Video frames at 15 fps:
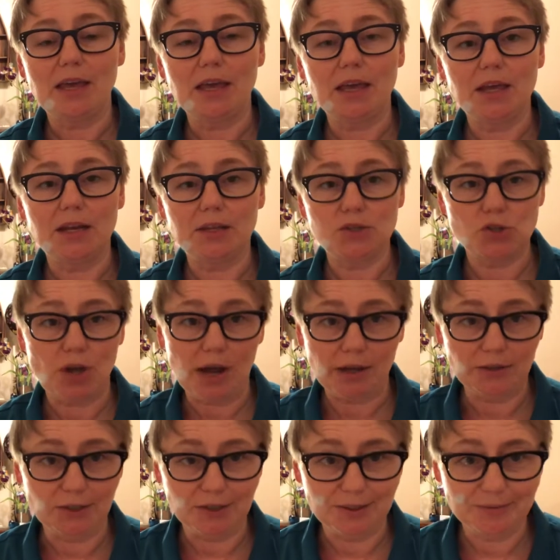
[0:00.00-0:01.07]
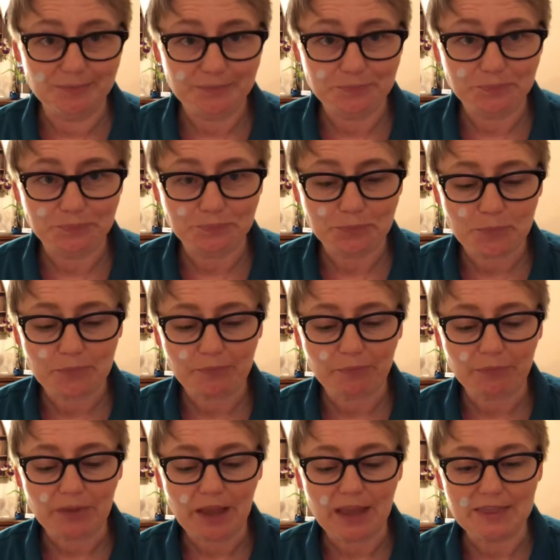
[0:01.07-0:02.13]
in each other
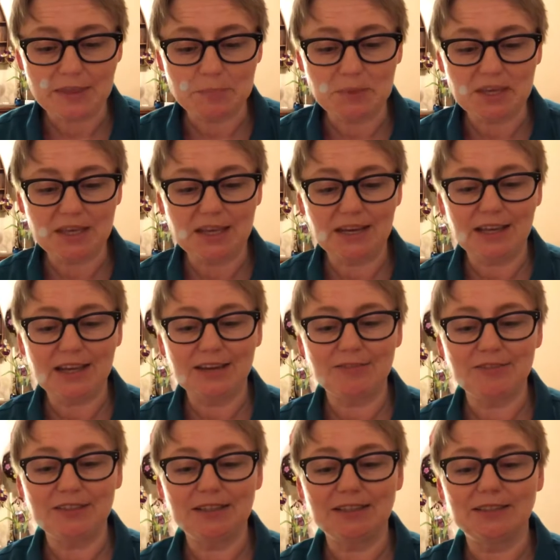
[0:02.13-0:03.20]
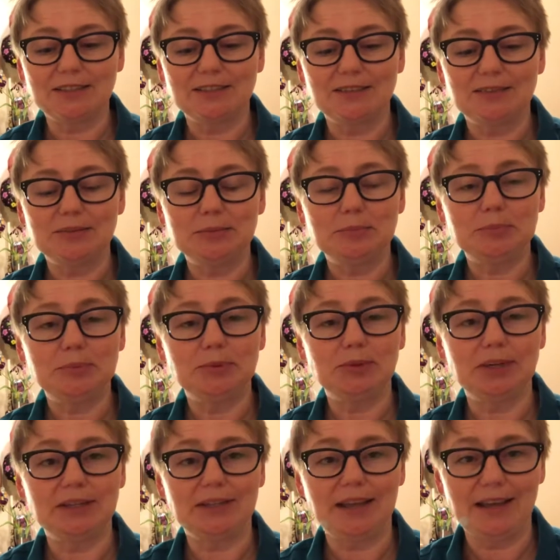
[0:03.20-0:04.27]
at the beginning of the book
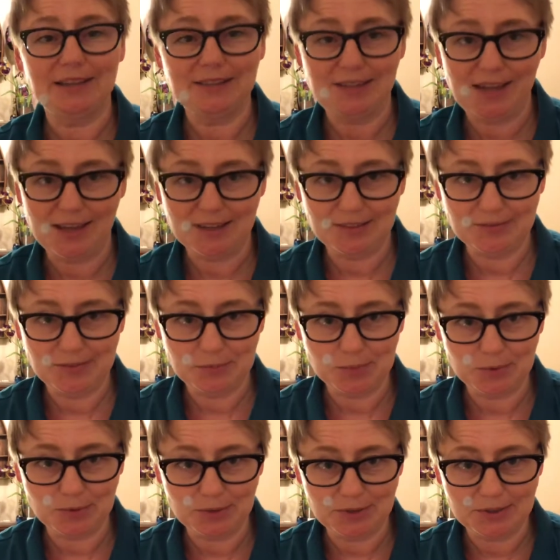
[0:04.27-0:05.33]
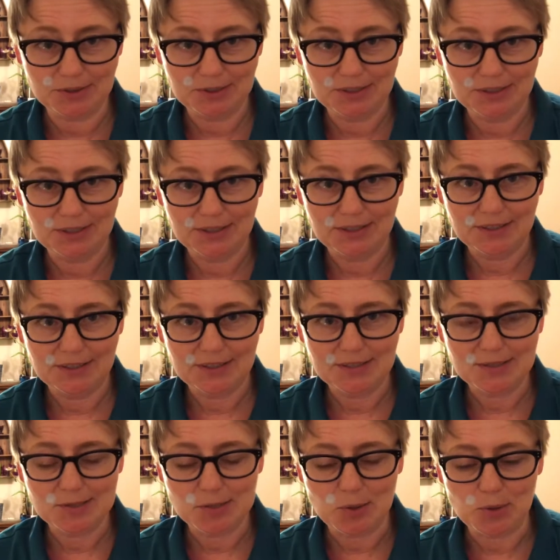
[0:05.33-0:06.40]
and at the end of the book.
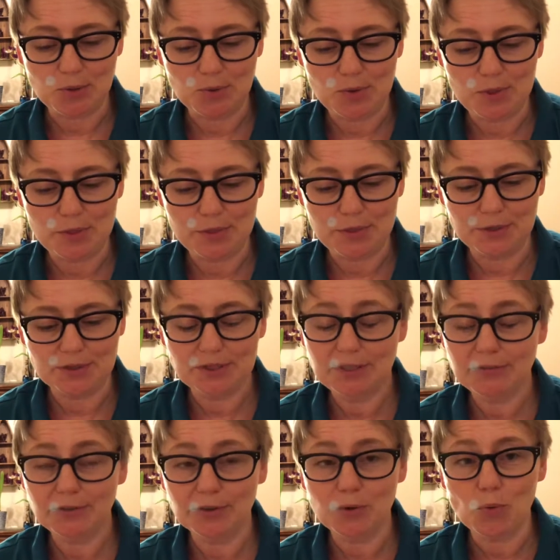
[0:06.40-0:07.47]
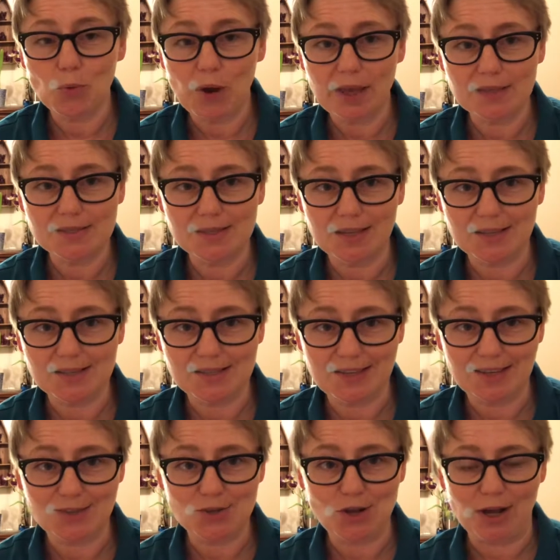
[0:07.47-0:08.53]
So the different ways they see
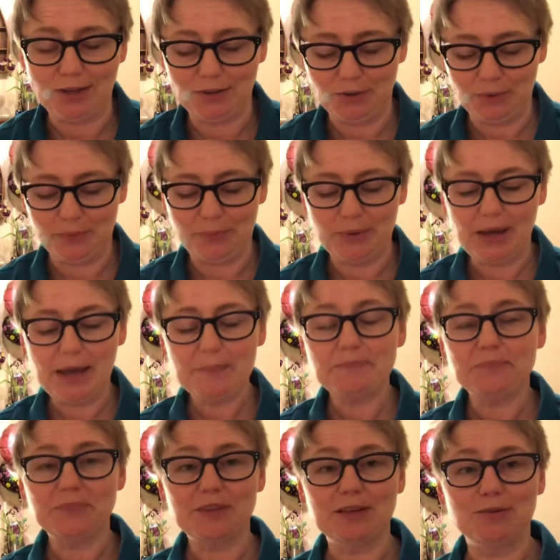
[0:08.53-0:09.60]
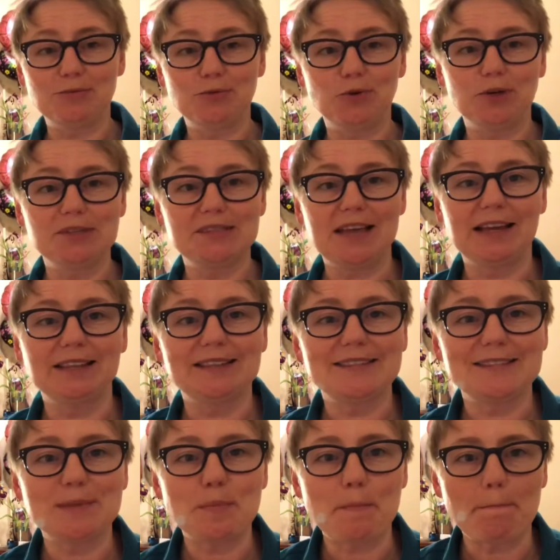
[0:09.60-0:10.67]
each other, okay? And of course
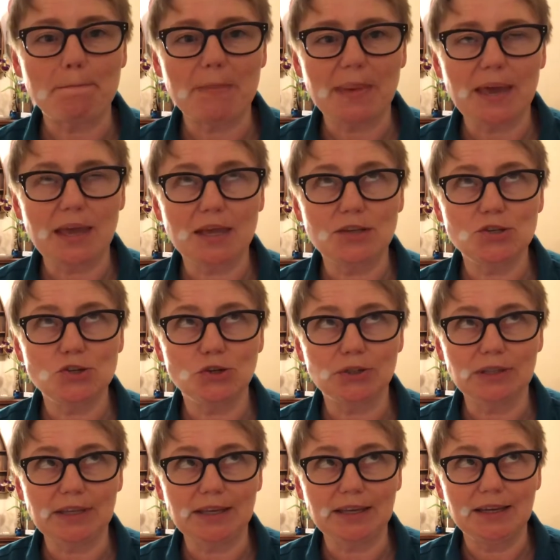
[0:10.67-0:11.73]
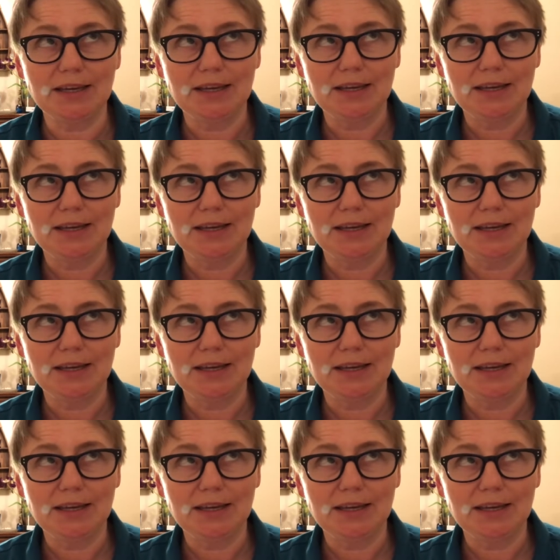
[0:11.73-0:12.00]
that's majorly,